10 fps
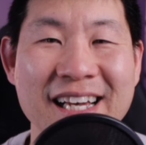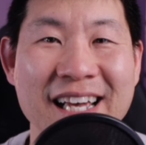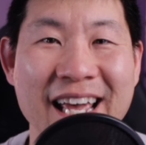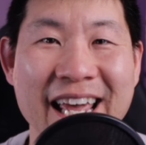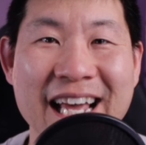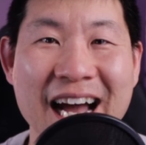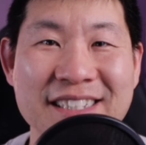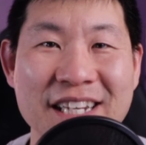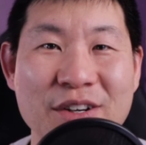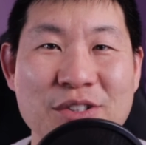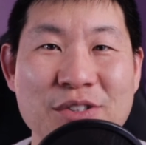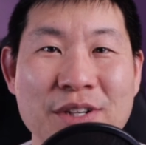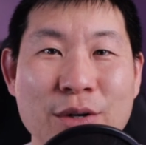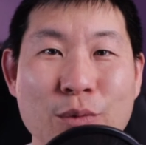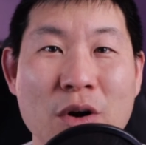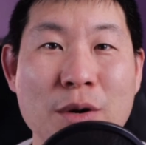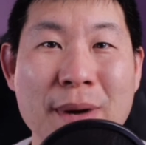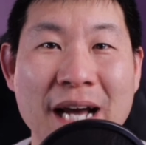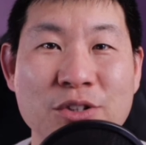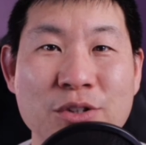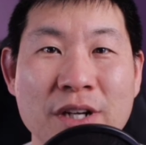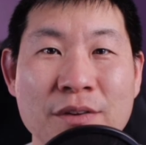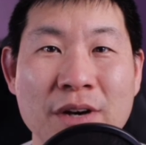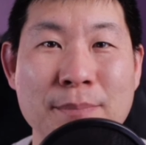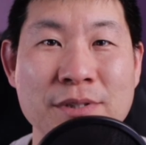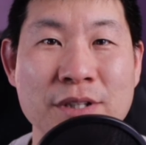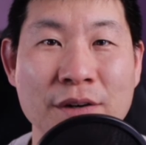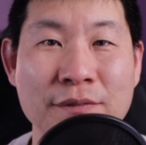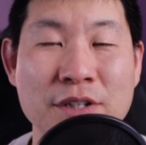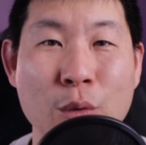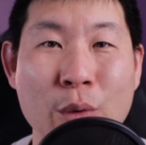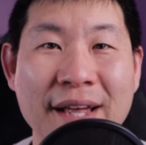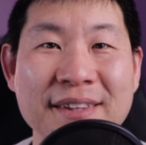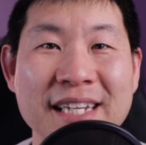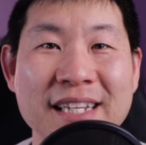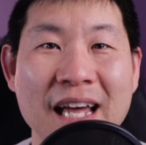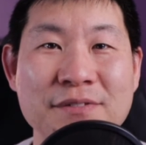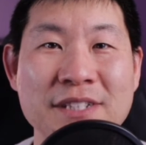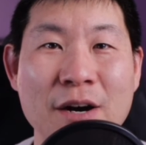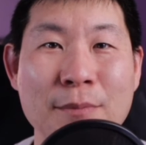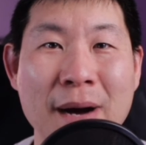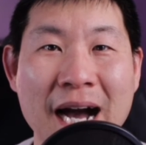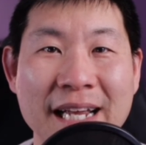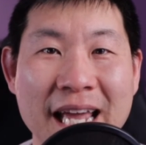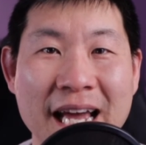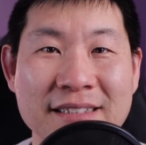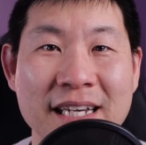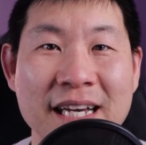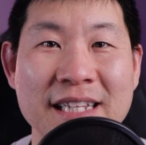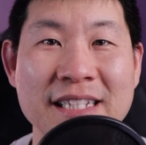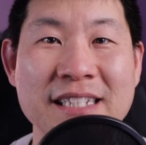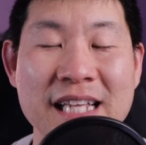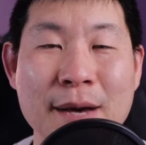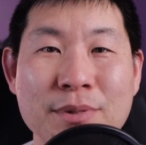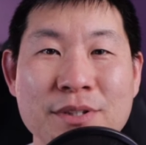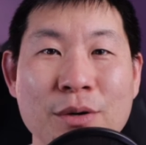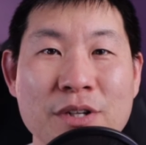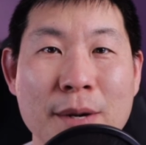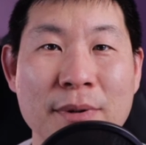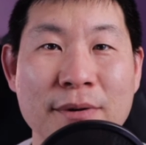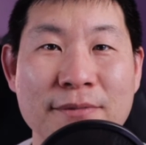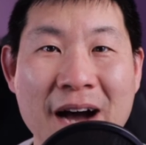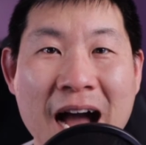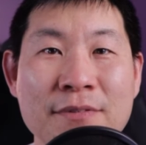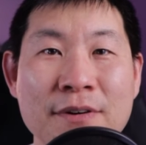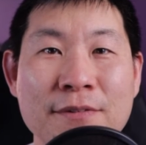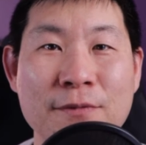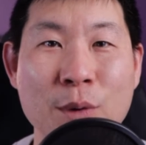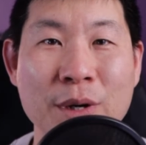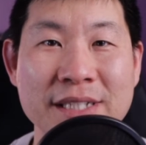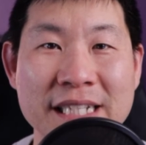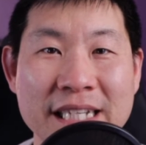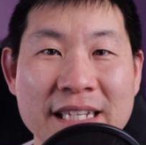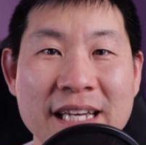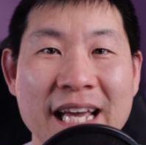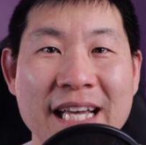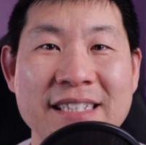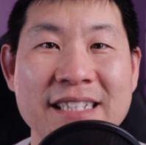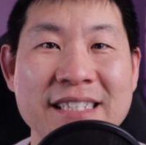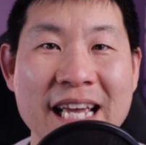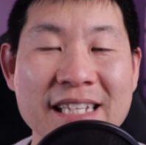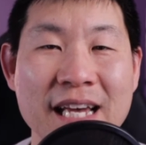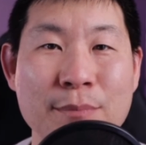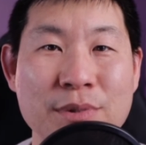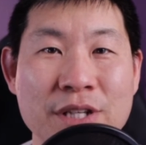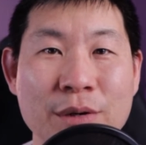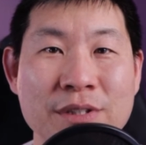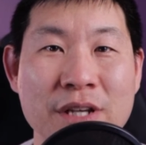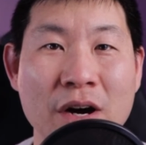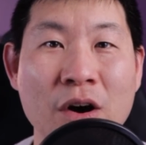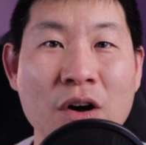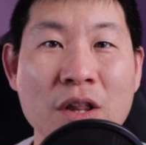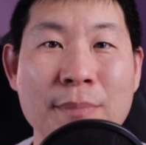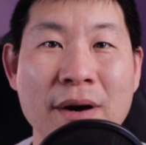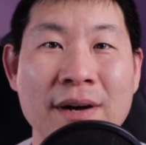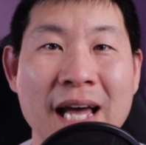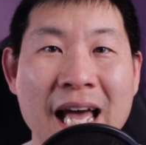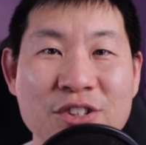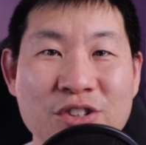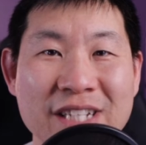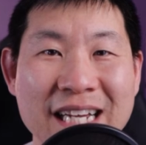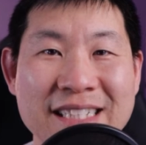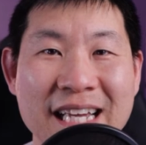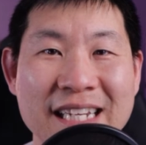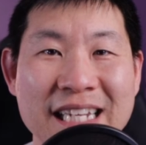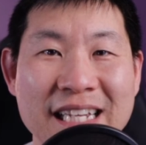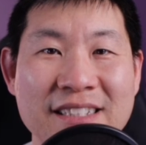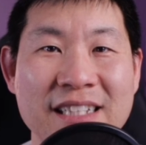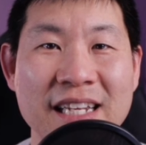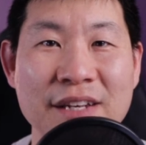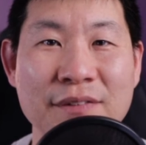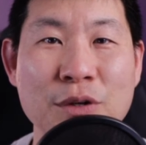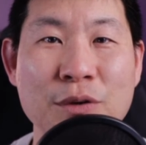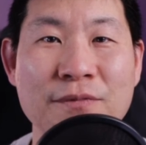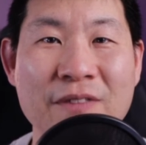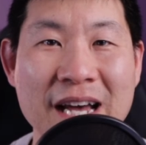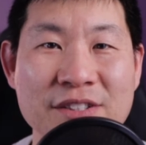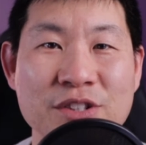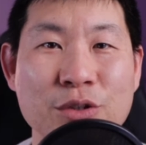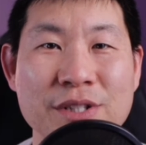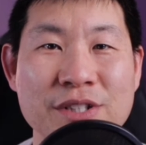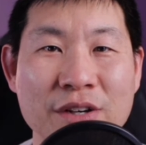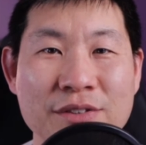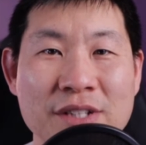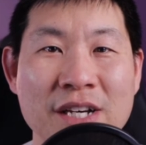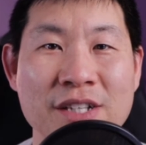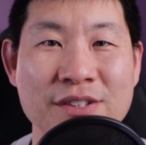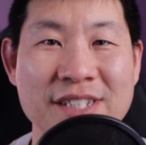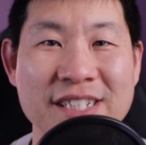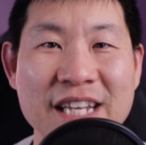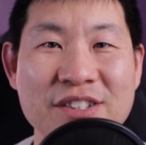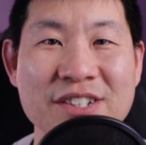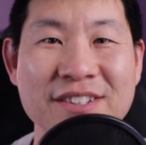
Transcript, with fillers: Hey guys, Eric Su here. Welcome back to another episode of Goality Lifestyle Podcast. This is episode number 5 of 14, and today's episode is all about exercise techniques that give you faster results. So stay tuned.